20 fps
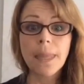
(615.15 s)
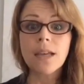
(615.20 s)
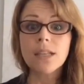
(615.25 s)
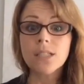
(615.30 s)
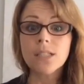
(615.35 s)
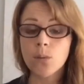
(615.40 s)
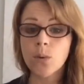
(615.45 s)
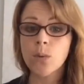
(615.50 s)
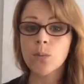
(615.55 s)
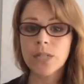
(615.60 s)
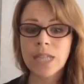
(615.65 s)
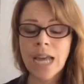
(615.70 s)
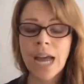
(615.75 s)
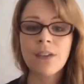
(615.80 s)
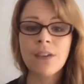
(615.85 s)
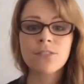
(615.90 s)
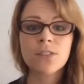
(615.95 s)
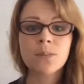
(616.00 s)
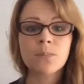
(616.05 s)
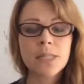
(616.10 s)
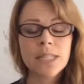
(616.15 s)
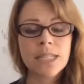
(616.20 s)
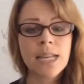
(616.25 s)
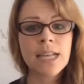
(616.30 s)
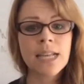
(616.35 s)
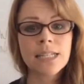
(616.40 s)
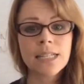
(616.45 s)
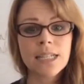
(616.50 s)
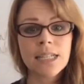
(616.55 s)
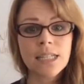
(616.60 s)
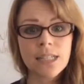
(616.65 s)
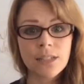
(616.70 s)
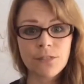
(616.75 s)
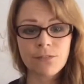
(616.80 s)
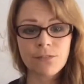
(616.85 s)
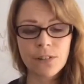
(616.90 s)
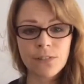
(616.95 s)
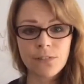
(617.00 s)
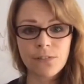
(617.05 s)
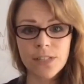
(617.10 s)
So we would have them standing in
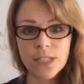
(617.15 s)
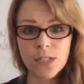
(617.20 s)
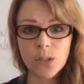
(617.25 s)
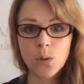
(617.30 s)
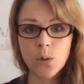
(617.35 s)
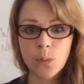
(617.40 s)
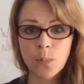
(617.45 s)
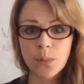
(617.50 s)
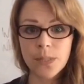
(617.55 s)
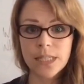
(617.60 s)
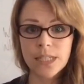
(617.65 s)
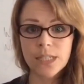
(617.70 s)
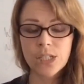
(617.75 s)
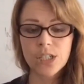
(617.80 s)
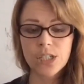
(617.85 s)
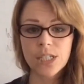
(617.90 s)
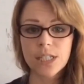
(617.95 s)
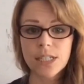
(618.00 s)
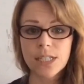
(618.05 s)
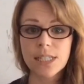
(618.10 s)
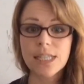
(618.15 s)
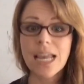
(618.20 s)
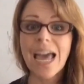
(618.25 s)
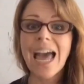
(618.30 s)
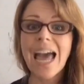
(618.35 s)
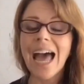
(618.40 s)
different physical positions.